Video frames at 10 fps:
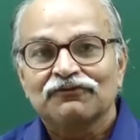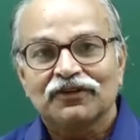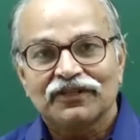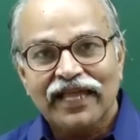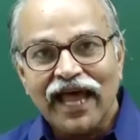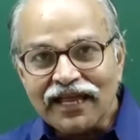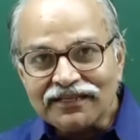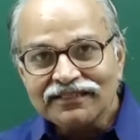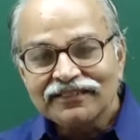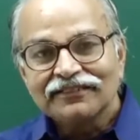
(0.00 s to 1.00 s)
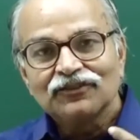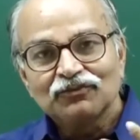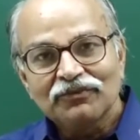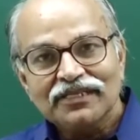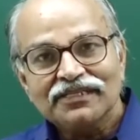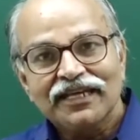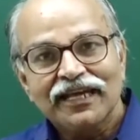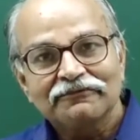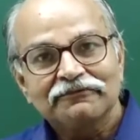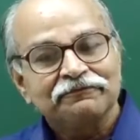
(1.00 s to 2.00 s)
For that, you must
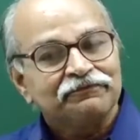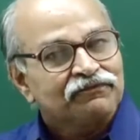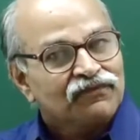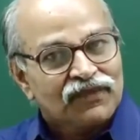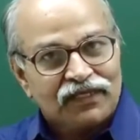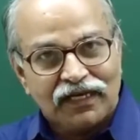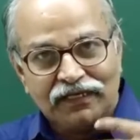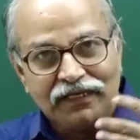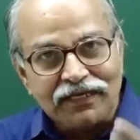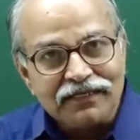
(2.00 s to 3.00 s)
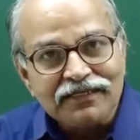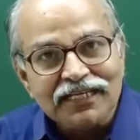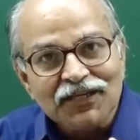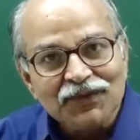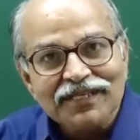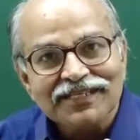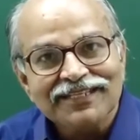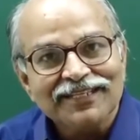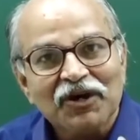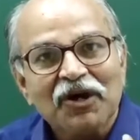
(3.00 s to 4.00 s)
have a
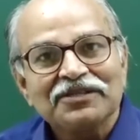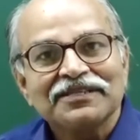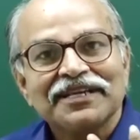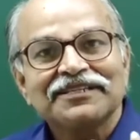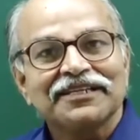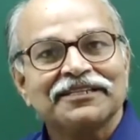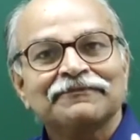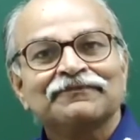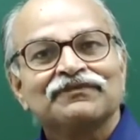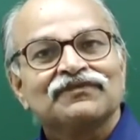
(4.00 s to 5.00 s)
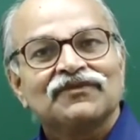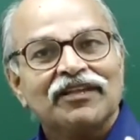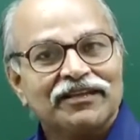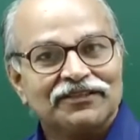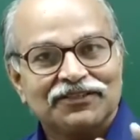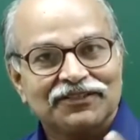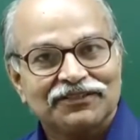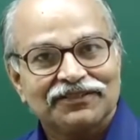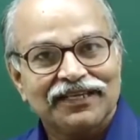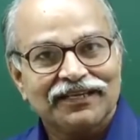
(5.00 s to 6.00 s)
continuously oscillating
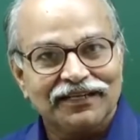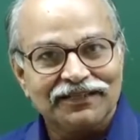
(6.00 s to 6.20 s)
things, a